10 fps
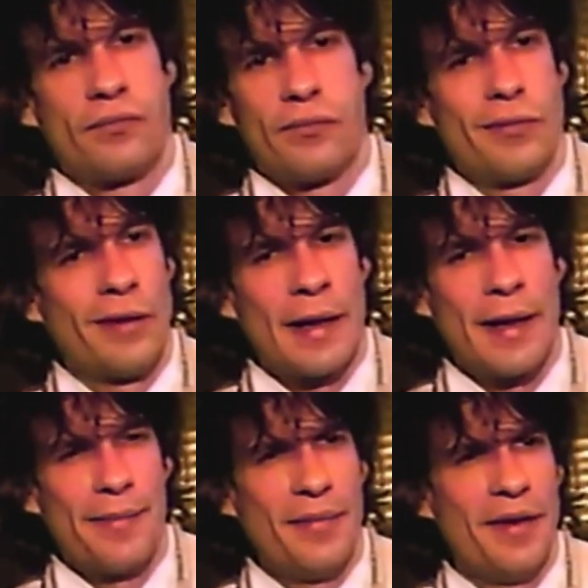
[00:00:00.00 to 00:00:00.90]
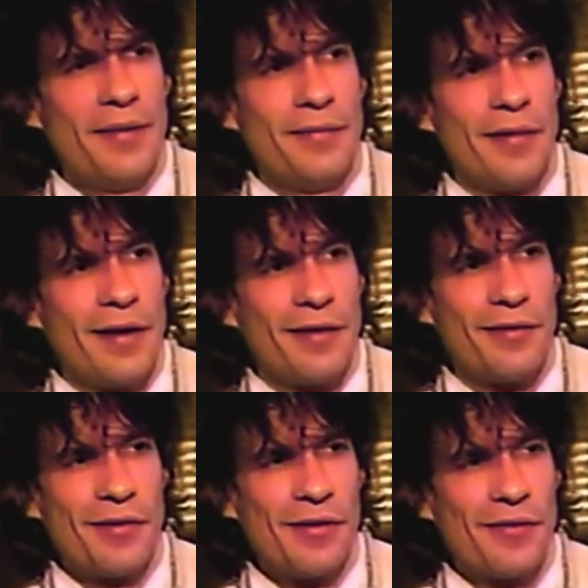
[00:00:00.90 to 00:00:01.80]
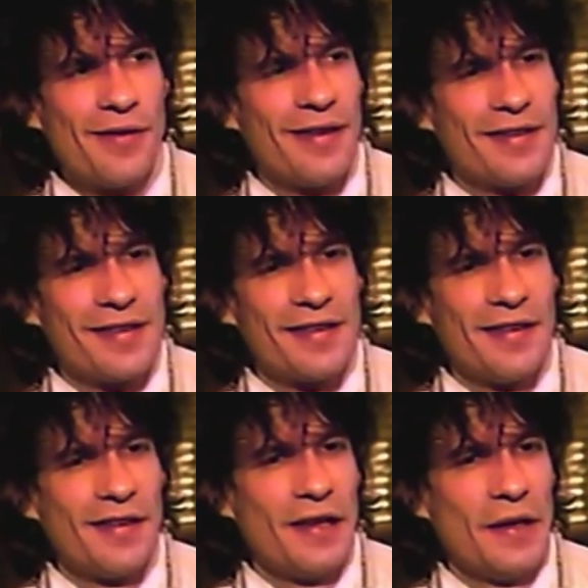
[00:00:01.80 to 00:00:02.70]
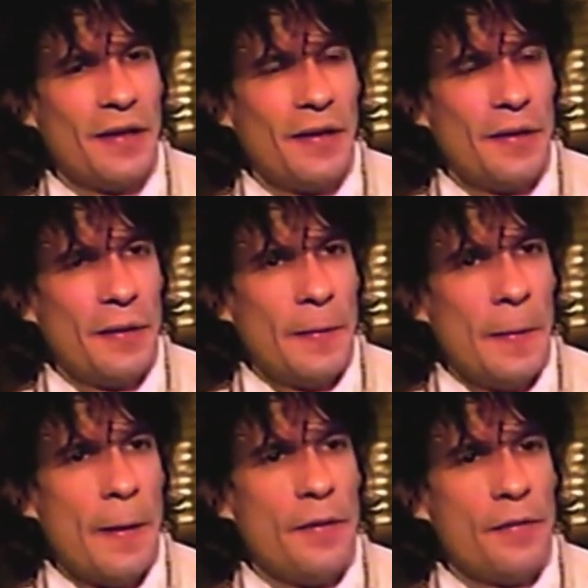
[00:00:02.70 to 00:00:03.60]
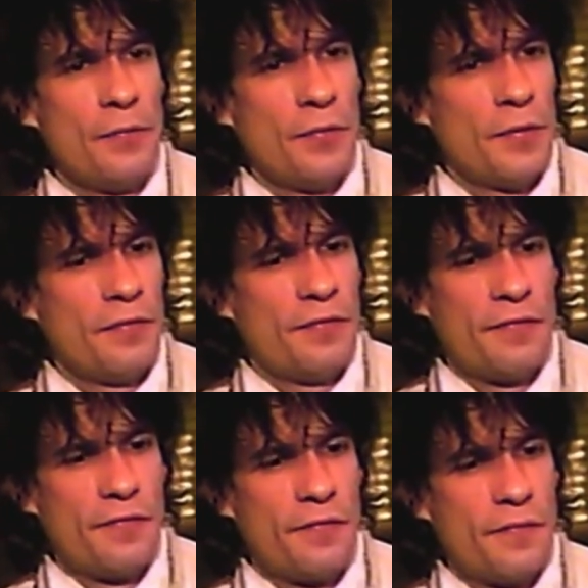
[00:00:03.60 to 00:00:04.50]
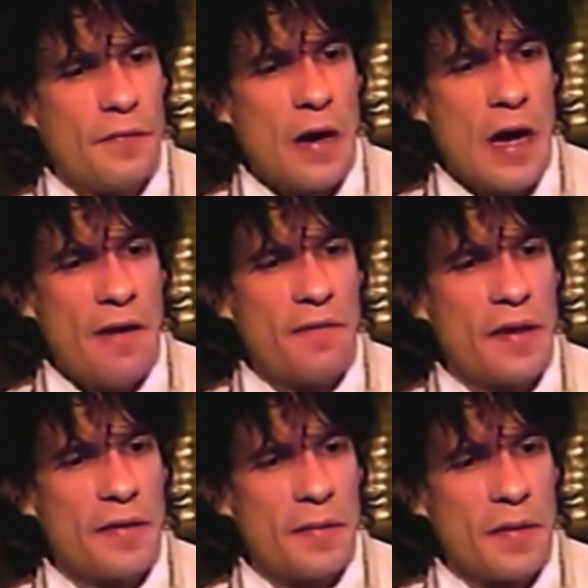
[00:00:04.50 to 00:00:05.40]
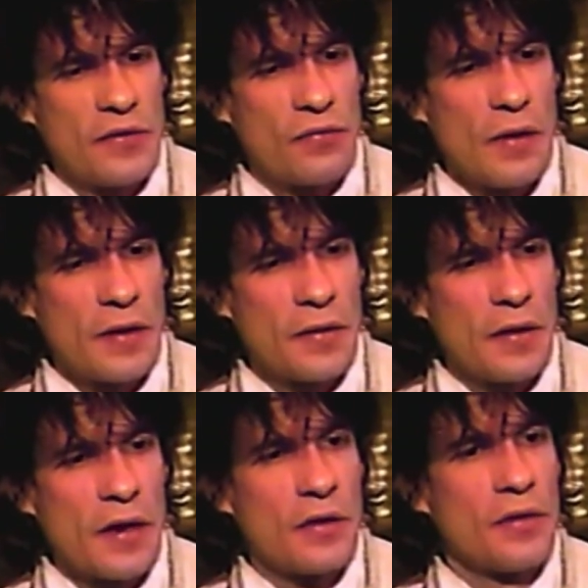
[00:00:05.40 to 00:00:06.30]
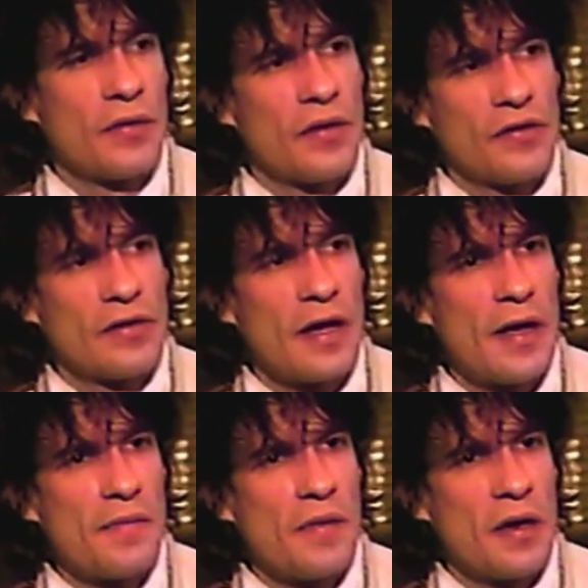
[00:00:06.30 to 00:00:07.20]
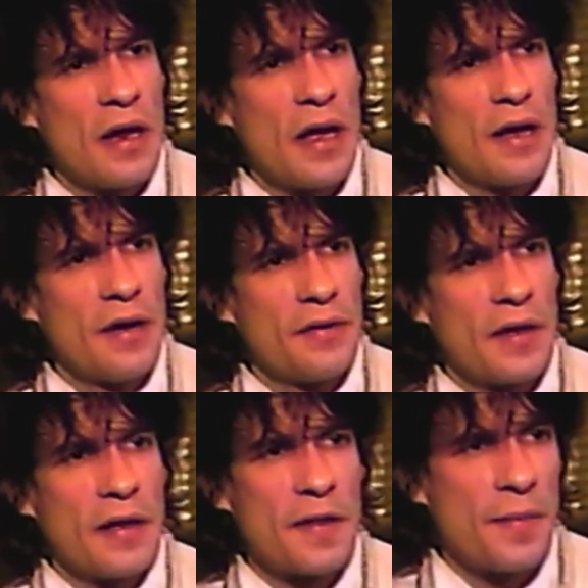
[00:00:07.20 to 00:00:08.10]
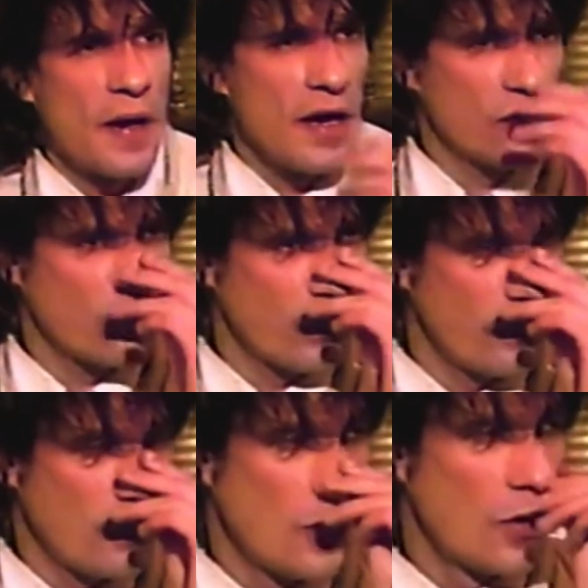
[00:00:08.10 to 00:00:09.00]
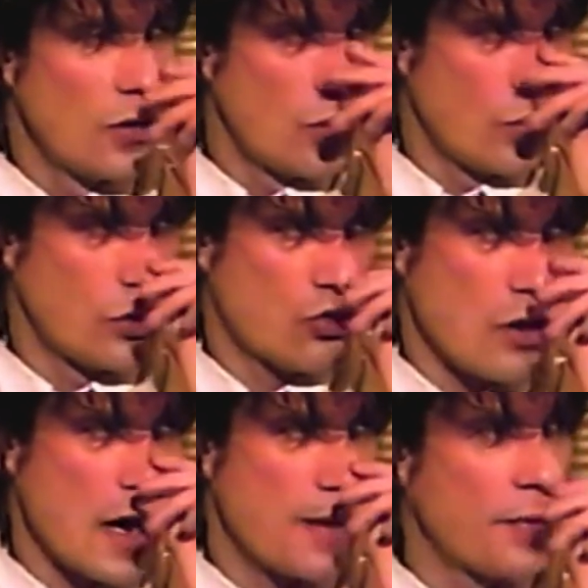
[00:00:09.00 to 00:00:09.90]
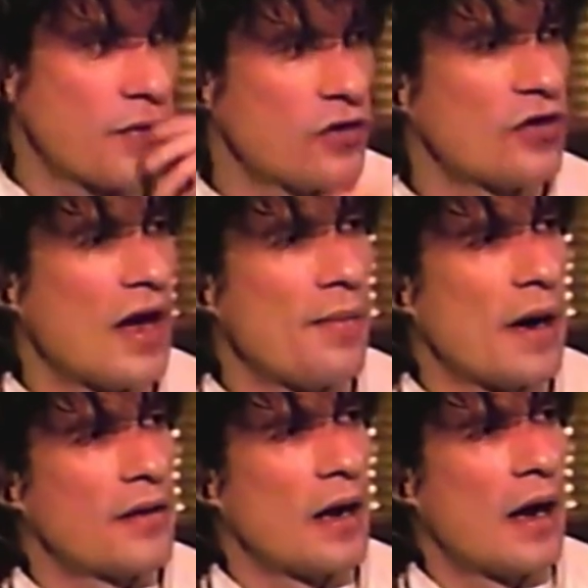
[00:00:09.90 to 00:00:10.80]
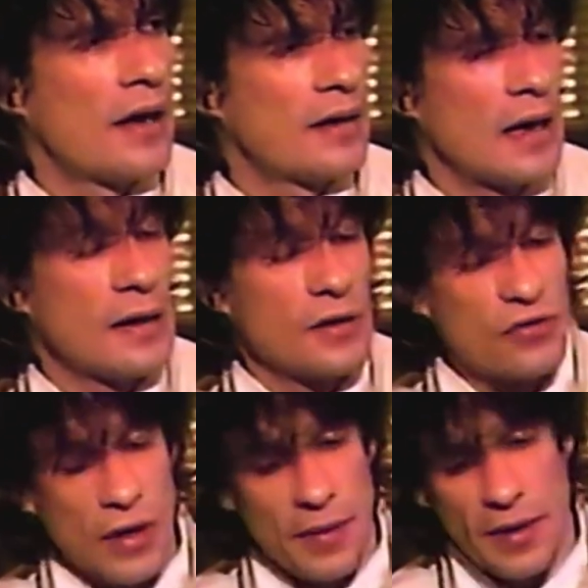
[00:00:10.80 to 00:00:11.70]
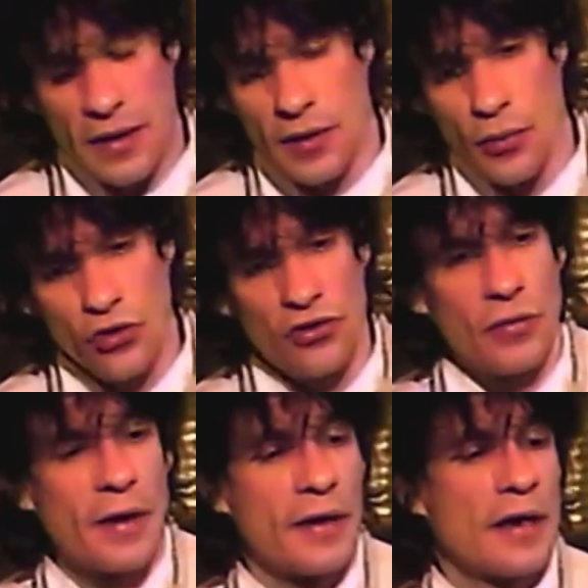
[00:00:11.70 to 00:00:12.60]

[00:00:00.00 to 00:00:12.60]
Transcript: You got me. I don't know. It's, I mean, I've made the best record I could this time, and I think in the past we tried, but this time I didn't try to make a commercial record.